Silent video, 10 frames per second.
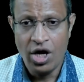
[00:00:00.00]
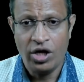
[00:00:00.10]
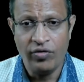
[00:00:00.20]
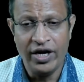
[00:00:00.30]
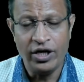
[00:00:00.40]

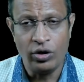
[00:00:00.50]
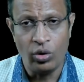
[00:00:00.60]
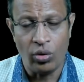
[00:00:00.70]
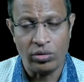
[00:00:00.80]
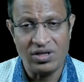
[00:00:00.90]
you need to
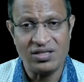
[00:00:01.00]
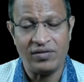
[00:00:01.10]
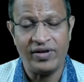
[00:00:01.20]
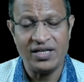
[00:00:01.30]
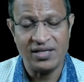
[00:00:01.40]
know the
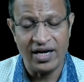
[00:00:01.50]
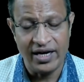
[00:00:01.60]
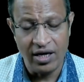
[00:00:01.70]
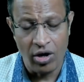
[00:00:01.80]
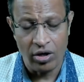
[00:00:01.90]
server is in
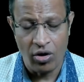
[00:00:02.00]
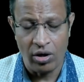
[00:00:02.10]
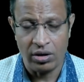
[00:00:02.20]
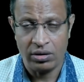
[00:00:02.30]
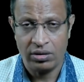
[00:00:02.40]
India or not.
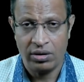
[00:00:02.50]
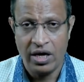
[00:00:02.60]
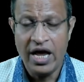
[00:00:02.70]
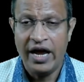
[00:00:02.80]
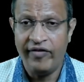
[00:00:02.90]

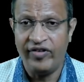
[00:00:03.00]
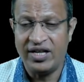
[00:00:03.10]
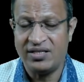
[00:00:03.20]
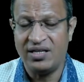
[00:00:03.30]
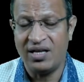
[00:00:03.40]
If it
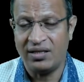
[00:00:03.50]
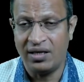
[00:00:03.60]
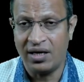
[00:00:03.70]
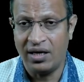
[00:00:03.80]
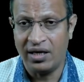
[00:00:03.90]
is in the other
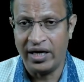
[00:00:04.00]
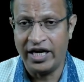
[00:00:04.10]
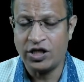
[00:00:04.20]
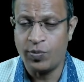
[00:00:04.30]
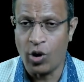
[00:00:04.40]
country, it
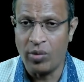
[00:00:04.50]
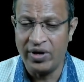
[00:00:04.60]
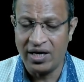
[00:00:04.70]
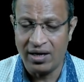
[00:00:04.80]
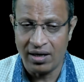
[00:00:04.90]
is
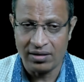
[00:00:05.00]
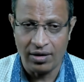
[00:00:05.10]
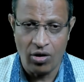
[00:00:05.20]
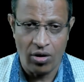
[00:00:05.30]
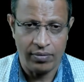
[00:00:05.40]
prohibited under the
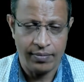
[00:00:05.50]
law.